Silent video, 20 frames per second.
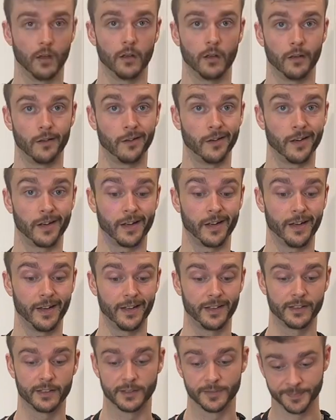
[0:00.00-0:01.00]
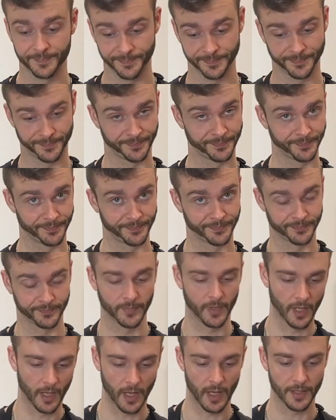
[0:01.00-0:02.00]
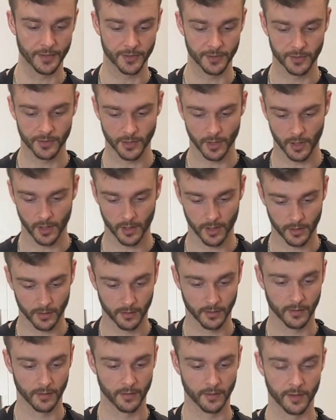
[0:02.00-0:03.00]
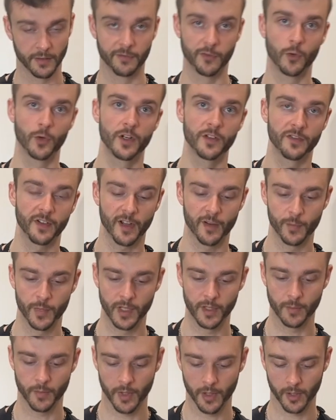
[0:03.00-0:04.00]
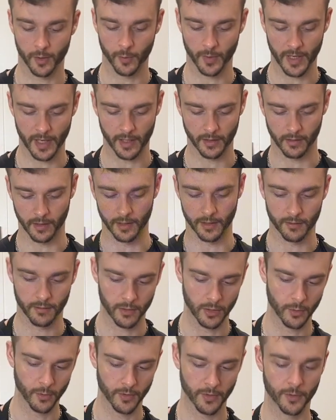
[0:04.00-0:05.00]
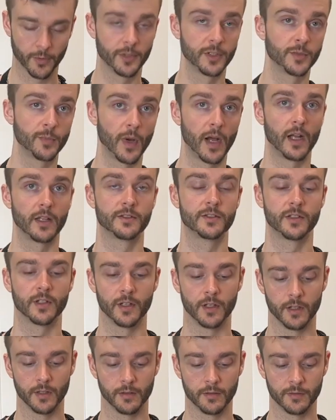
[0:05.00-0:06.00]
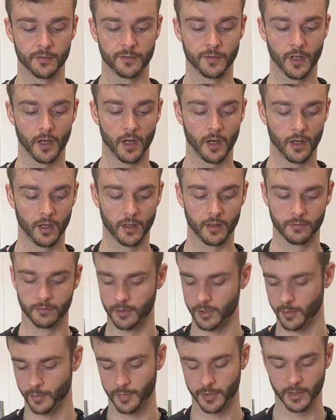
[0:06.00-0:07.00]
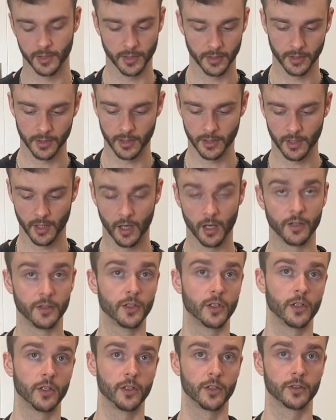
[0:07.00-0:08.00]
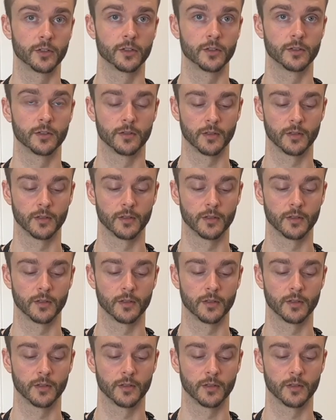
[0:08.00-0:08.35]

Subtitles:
All right, guys, as you saw, the 45-minute mark, we had like 2 or 3 spots of completely uncooked